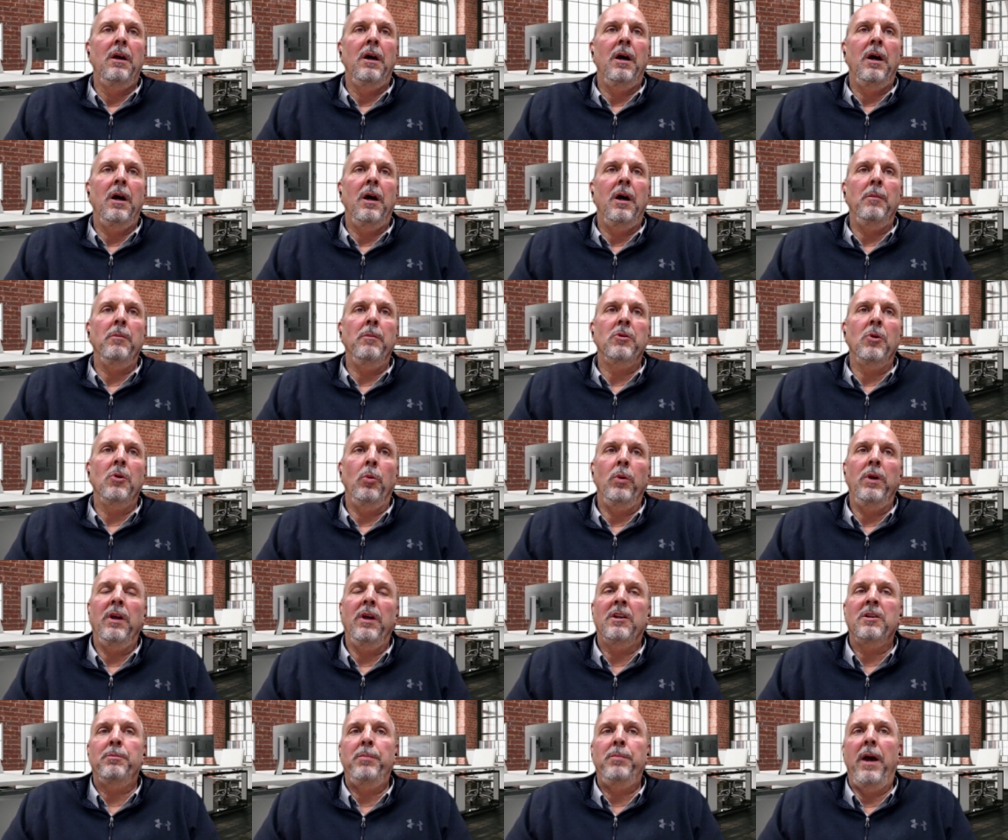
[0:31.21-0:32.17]
Um, so we
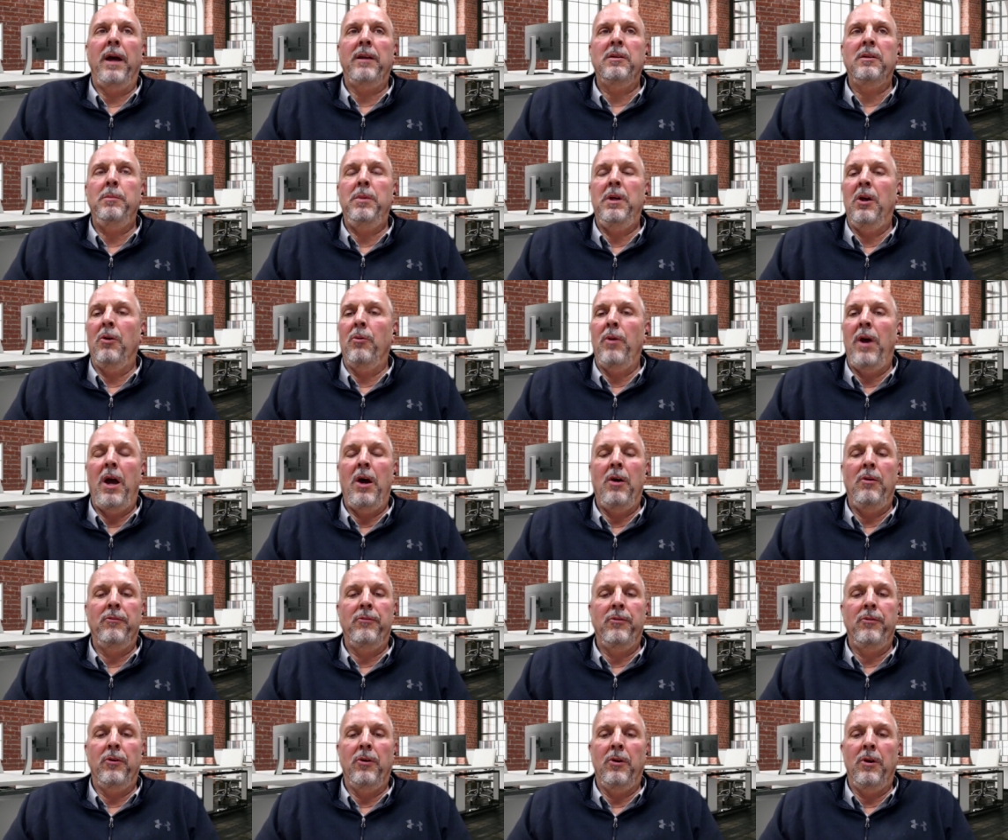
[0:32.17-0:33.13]
expect to be around
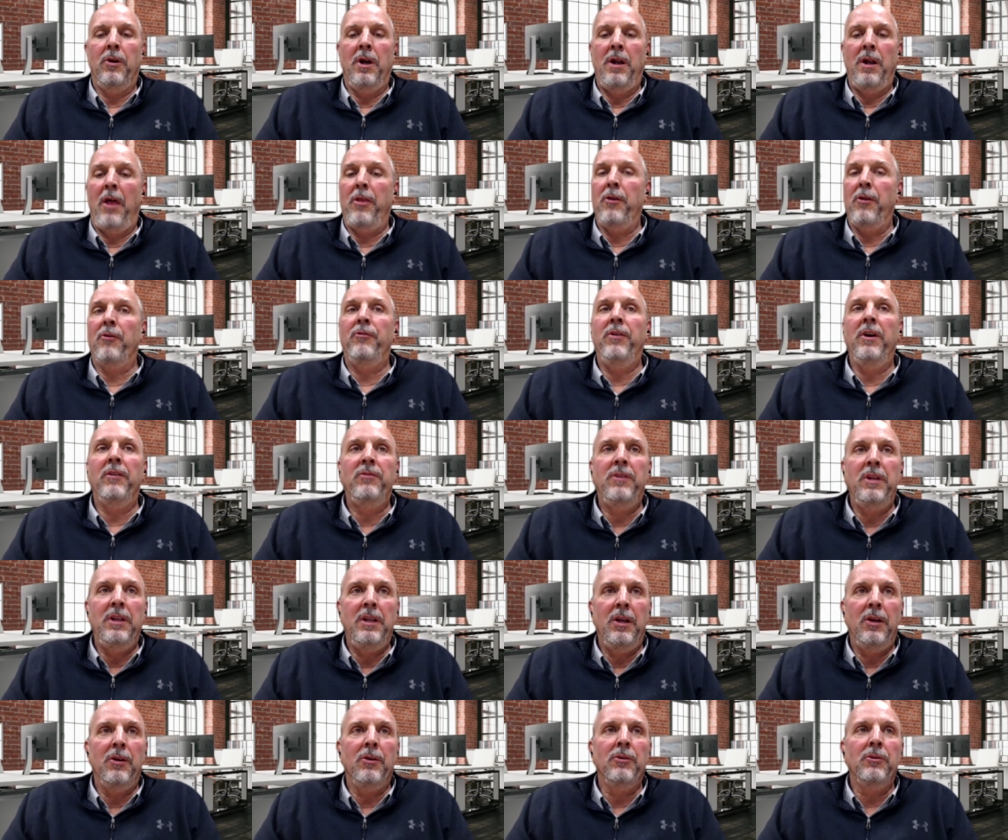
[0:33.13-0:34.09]
for another 50
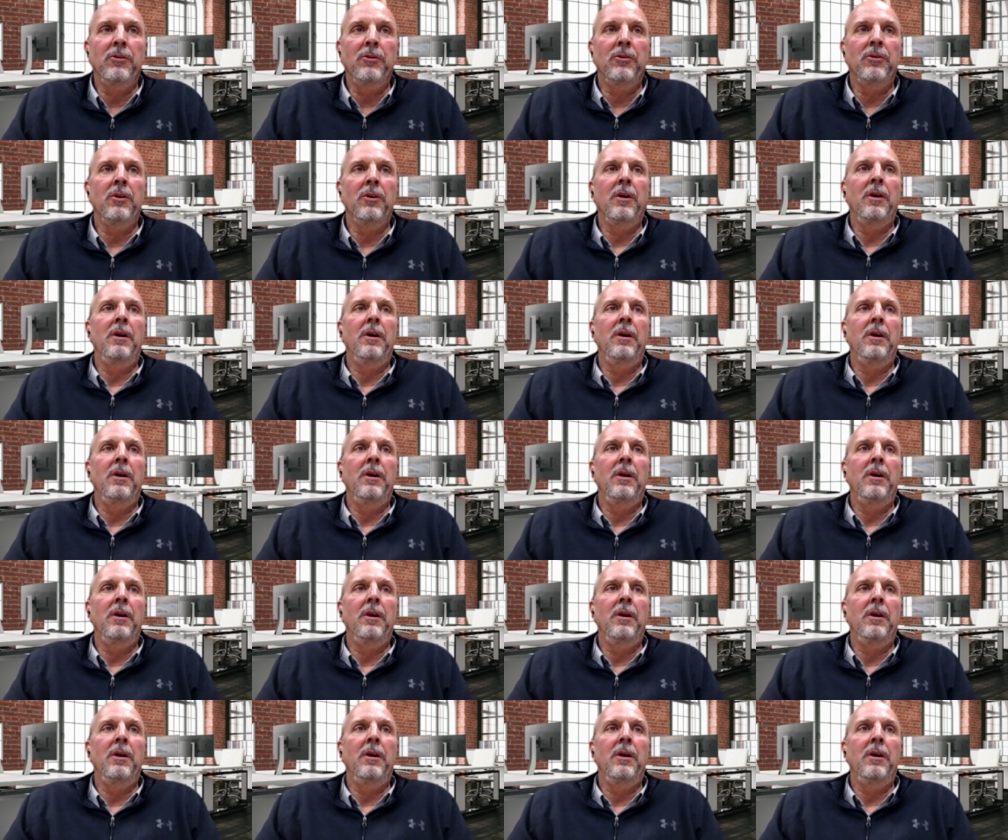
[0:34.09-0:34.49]
years.